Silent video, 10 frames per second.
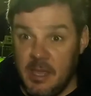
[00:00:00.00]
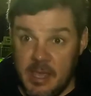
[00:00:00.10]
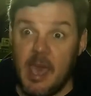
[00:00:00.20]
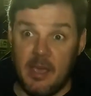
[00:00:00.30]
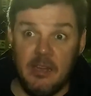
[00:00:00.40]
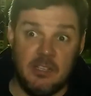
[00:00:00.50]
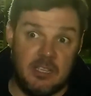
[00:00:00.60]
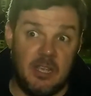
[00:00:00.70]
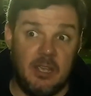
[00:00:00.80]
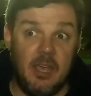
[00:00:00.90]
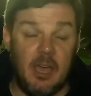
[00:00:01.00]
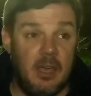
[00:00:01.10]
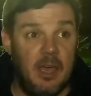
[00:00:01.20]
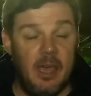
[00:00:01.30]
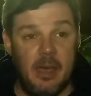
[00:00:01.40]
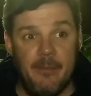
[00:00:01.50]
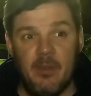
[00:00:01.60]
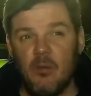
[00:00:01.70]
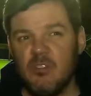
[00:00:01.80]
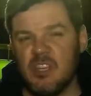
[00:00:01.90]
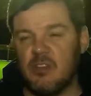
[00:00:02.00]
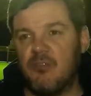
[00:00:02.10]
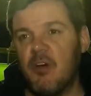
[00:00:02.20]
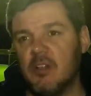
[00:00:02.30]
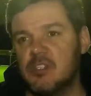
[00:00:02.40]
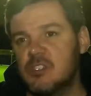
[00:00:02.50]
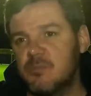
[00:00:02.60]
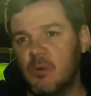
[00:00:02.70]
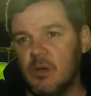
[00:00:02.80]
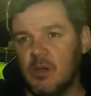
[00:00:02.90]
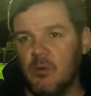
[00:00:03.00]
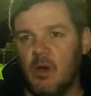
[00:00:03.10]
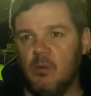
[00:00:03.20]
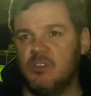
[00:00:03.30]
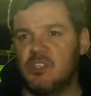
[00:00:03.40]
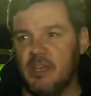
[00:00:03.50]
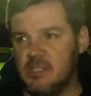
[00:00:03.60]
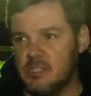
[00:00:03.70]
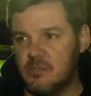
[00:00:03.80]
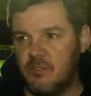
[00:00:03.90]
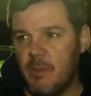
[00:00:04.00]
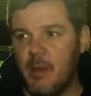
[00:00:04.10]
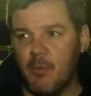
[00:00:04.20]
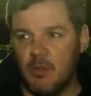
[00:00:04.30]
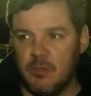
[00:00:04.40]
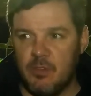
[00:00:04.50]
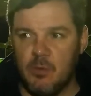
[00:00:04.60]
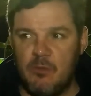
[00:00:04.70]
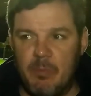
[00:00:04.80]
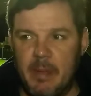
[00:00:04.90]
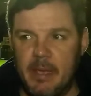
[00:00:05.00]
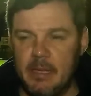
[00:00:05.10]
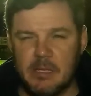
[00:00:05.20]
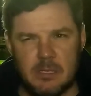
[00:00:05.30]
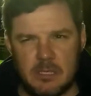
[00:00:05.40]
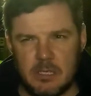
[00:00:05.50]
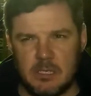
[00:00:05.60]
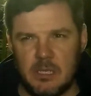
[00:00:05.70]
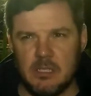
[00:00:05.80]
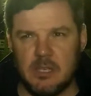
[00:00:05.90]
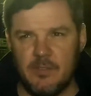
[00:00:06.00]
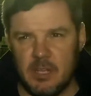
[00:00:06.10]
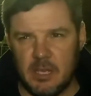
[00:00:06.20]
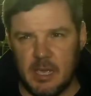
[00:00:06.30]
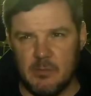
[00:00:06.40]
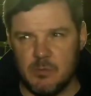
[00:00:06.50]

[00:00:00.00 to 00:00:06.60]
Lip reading: Yeah, it is. Yeah. I wouldn't say it's false, but what I would say is from our point of view, we've played 16, 17 games.